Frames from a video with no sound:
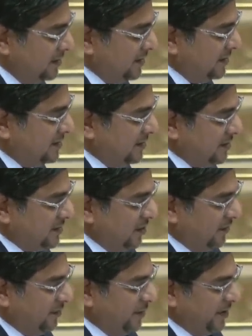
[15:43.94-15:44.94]
since this
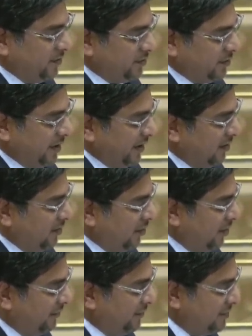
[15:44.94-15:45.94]
government took
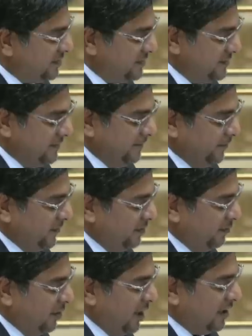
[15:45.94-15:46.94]
office,
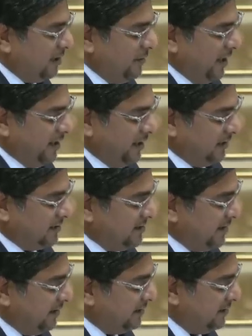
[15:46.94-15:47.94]
the Maracaibo Health
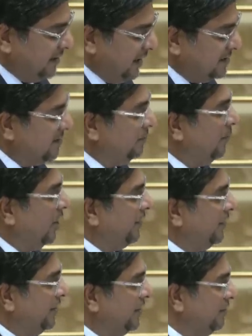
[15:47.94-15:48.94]
Center has a
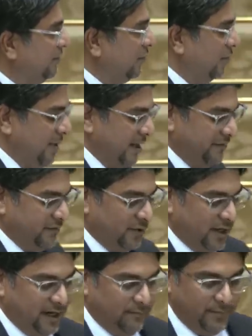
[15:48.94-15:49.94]
modern
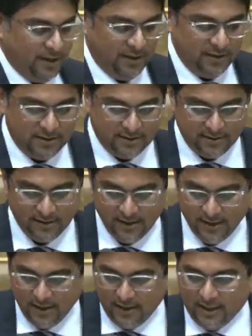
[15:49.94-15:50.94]
4x4 ambulance.
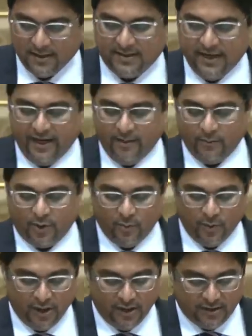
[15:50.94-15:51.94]
The same
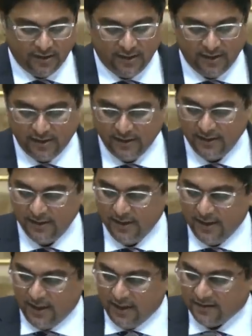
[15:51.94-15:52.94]
community
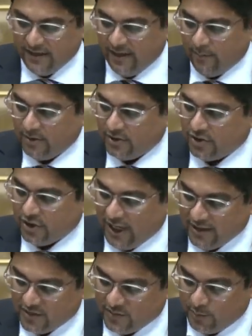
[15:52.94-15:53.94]
is able to
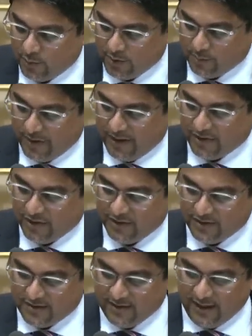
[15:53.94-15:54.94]
transport
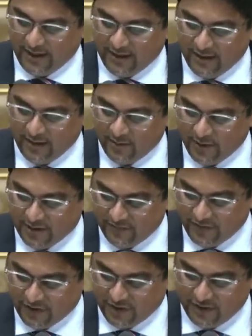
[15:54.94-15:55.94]
patients to Linden with
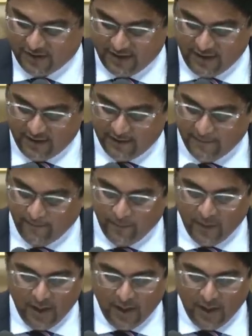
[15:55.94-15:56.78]
efficiency,